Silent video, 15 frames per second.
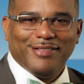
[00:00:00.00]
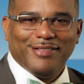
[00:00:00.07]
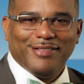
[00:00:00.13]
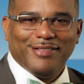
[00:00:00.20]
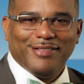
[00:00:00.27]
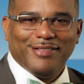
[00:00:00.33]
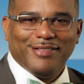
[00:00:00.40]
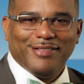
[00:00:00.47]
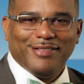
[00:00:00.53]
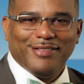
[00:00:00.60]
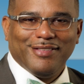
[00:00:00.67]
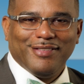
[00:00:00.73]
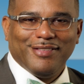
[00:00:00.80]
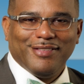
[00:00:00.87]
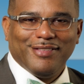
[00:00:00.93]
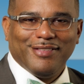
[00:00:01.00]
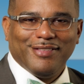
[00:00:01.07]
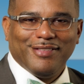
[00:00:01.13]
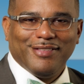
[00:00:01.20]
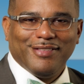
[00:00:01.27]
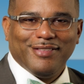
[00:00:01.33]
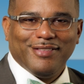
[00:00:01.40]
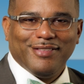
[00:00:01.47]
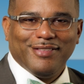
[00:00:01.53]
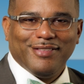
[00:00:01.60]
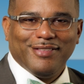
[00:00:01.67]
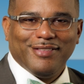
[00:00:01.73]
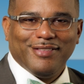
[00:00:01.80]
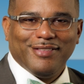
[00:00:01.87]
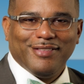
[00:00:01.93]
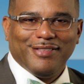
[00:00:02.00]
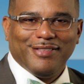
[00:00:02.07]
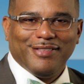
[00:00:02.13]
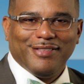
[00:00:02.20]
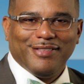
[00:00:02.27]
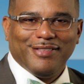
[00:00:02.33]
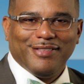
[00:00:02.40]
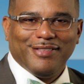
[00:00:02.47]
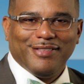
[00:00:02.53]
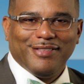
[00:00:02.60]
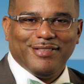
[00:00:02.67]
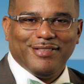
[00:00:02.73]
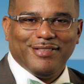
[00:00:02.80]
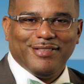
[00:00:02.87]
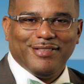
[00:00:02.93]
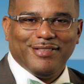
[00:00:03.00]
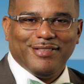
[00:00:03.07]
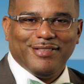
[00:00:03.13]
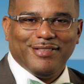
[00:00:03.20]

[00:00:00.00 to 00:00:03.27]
(no lip movement)